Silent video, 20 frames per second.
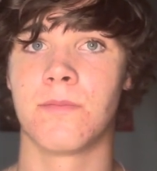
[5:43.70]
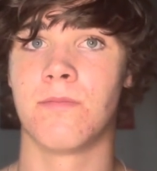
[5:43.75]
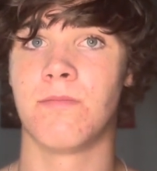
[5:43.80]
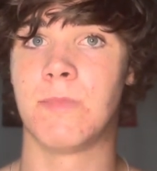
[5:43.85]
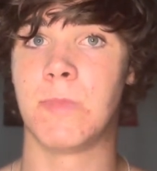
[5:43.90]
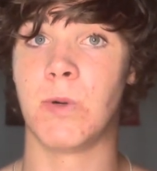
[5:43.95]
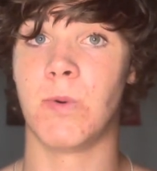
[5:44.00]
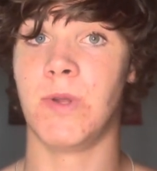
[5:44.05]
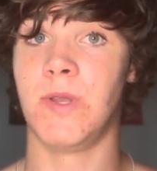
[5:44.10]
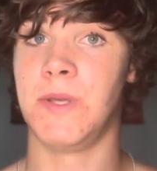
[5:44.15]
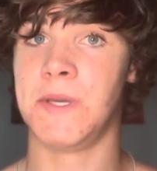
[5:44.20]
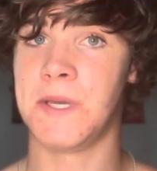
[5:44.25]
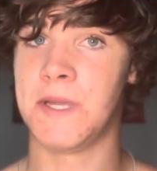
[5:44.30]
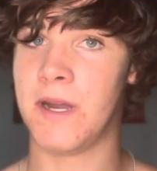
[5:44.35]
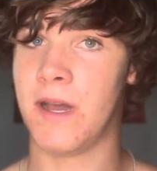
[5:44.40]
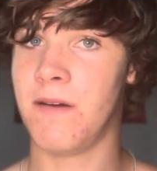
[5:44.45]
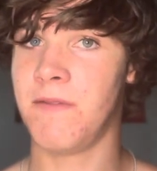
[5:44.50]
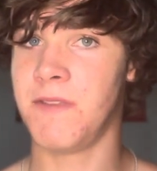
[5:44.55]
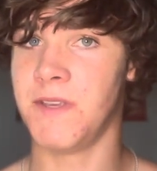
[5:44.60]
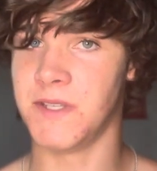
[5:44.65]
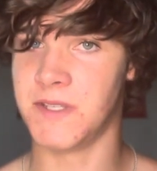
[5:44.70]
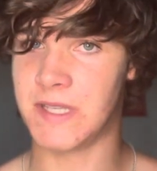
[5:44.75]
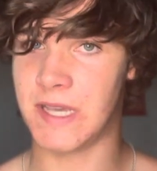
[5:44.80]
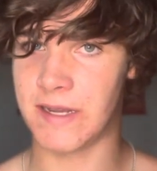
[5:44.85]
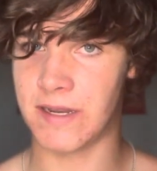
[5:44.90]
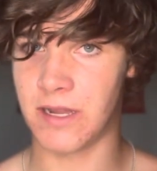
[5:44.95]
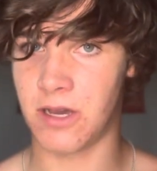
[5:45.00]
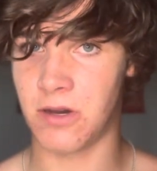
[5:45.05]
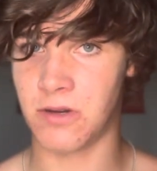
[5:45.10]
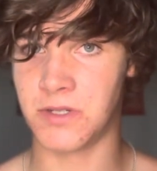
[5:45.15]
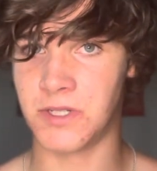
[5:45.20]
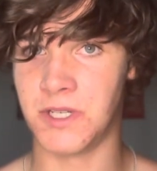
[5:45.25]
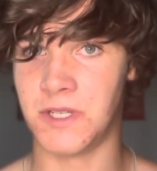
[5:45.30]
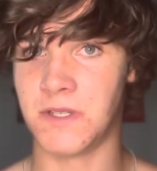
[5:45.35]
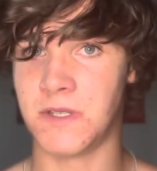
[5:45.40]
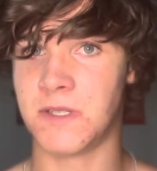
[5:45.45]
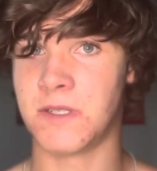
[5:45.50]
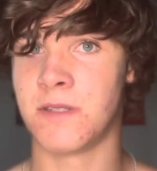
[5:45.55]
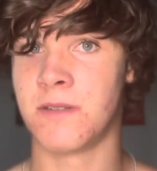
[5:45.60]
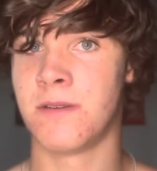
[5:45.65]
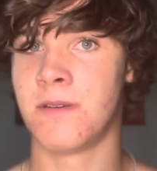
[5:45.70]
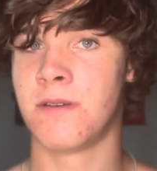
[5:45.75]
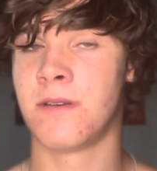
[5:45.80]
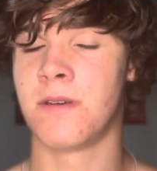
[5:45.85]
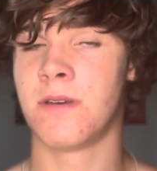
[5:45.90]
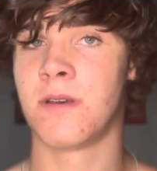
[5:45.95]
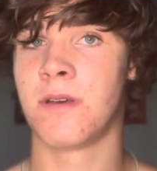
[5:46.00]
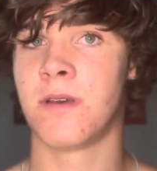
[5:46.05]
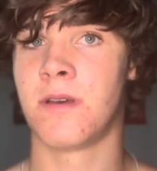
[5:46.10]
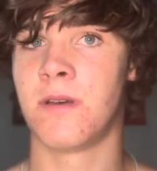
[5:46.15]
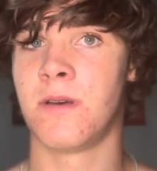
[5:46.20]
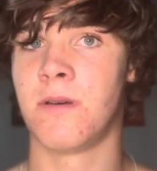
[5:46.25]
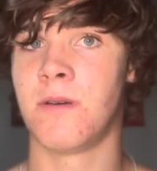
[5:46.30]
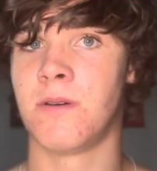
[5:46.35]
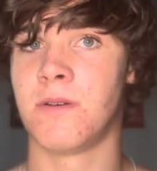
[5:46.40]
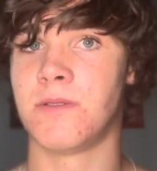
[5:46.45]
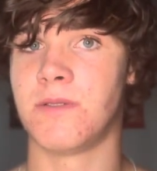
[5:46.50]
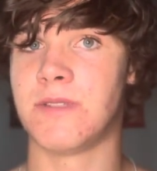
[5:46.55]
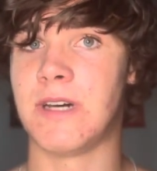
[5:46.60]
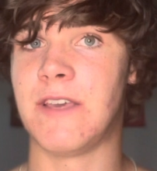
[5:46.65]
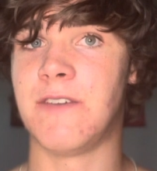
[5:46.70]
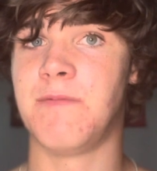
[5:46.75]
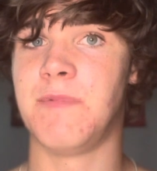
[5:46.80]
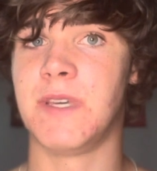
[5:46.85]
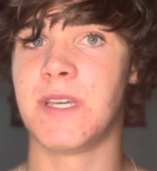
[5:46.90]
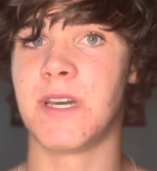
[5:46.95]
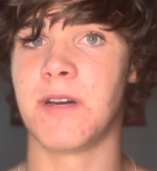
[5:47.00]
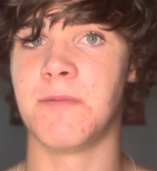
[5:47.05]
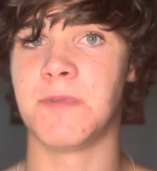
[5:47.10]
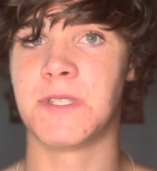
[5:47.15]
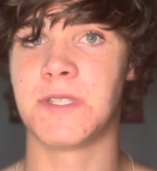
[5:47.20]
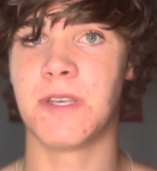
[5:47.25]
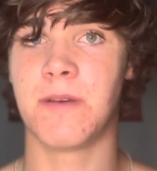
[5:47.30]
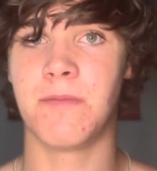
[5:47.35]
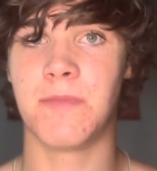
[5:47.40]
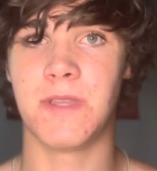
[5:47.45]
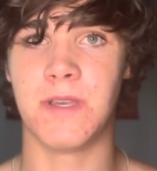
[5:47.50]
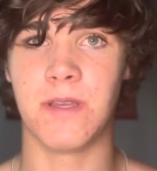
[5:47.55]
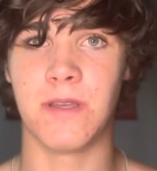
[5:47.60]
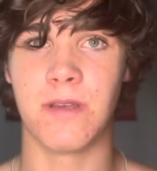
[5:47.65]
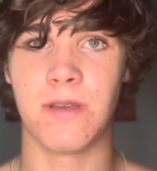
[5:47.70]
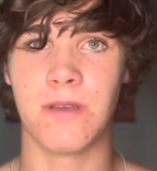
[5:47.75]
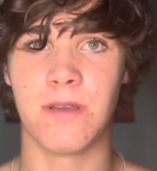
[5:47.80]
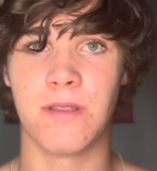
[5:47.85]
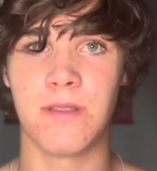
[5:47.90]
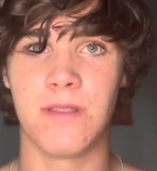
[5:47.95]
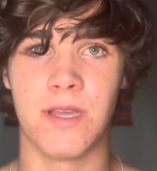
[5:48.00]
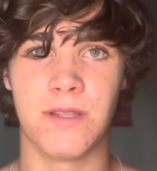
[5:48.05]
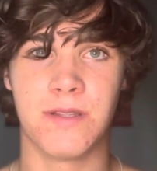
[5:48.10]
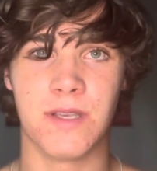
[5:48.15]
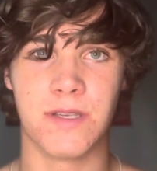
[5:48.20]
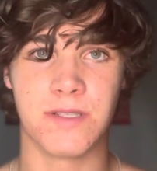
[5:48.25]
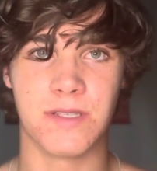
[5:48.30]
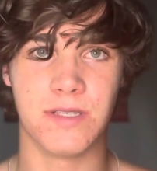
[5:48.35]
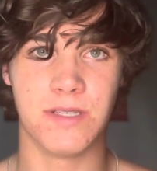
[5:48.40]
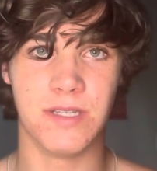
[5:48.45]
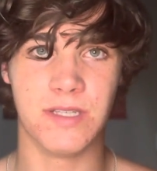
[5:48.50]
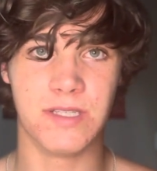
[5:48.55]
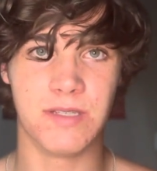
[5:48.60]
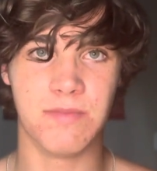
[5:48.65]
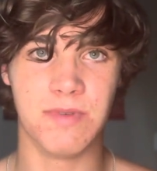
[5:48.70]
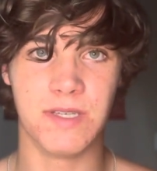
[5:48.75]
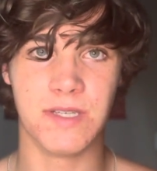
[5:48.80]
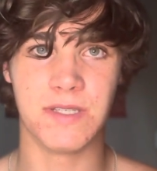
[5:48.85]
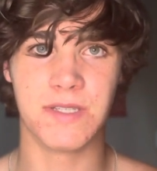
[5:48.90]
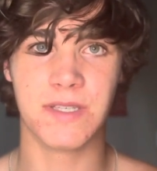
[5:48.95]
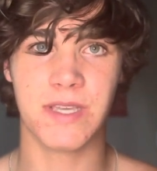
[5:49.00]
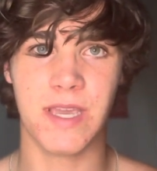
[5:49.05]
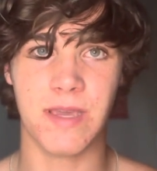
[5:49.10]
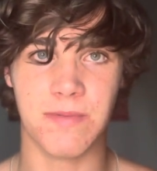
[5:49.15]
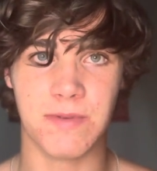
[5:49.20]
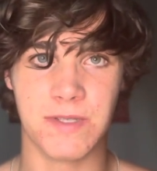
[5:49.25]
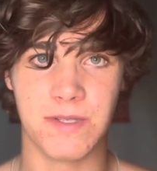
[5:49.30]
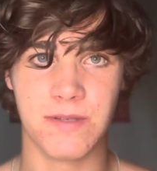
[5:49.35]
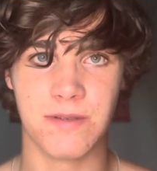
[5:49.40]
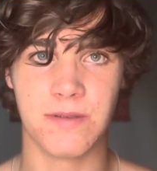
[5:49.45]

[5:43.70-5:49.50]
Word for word: But when you get off these technologies, life becomes something that doesn't need to be escaped.